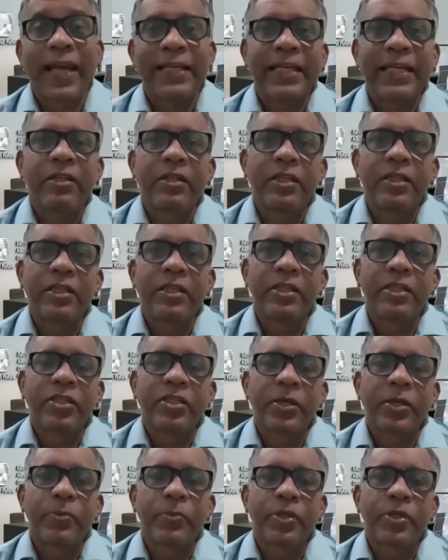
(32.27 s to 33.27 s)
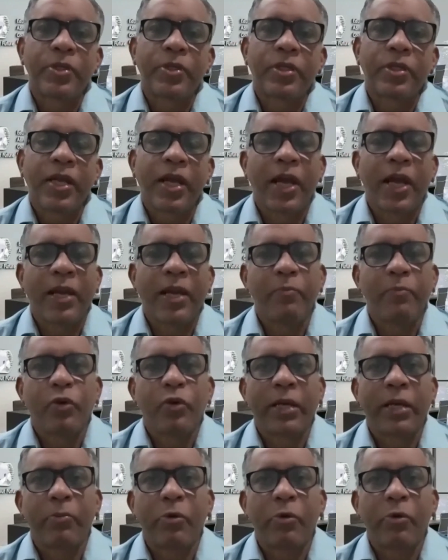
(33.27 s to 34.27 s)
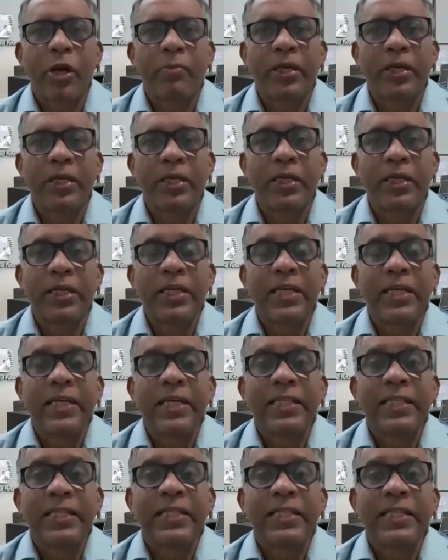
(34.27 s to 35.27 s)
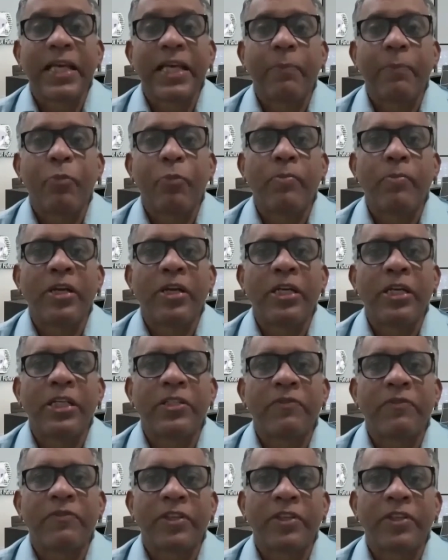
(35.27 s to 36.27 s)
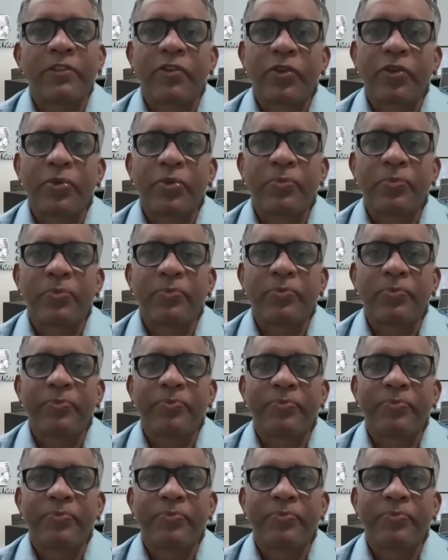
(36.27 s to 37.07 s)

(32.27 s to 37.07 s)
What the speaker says: the calendar link given in the description. Book an appointment. This appointment is free for you.